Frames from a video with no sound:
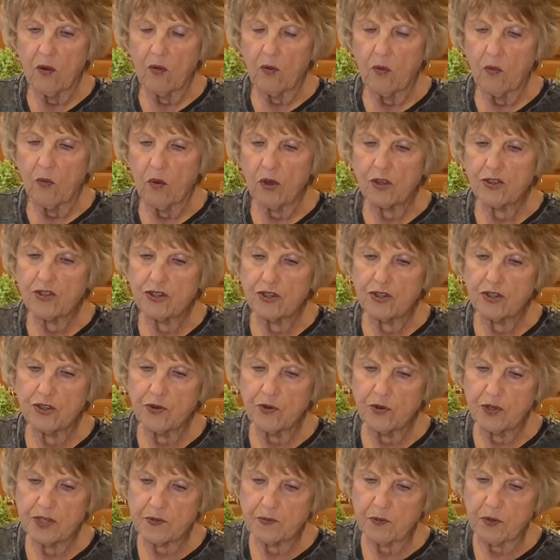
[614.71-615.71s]
What you
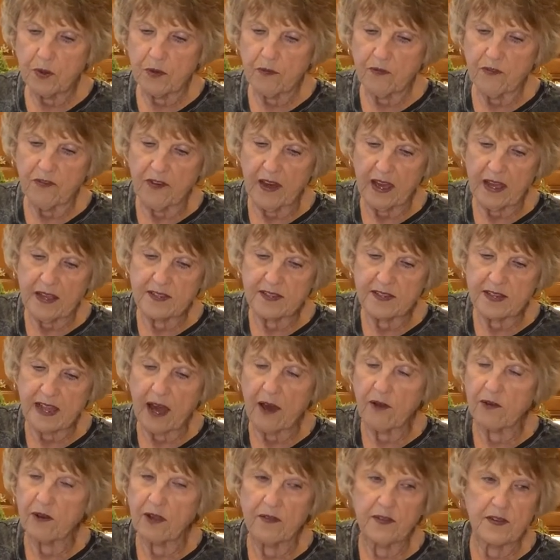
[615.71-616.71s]
do is put them face
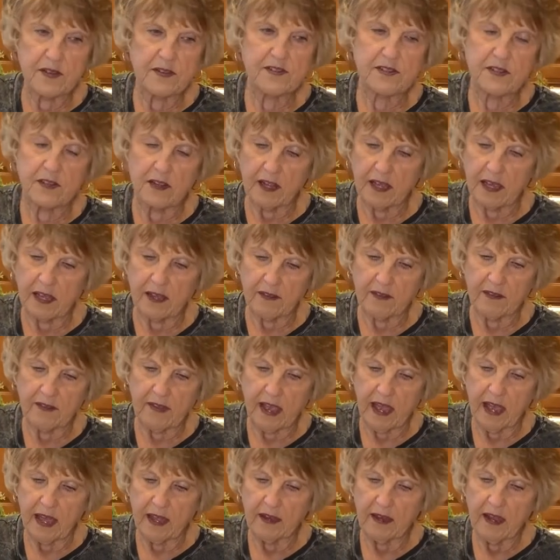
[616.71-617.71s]
down in the silica
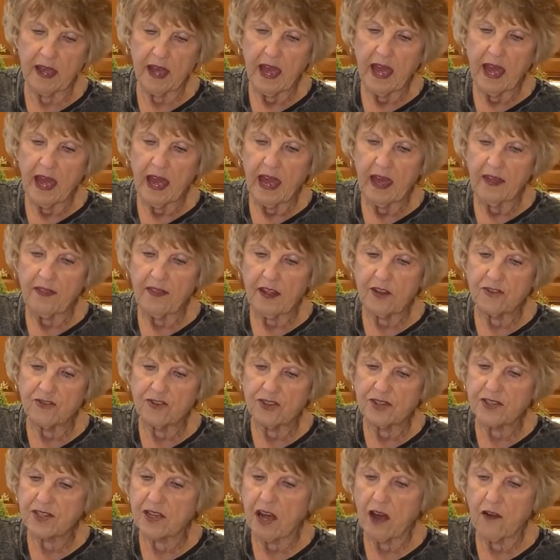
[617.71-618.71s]
sand and then
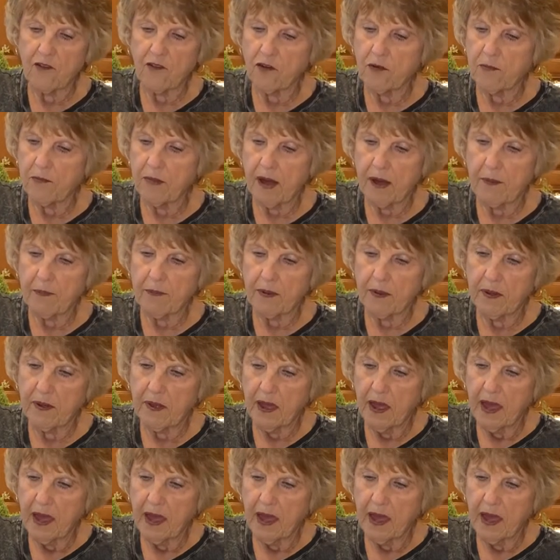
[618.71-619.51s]
just cover them up.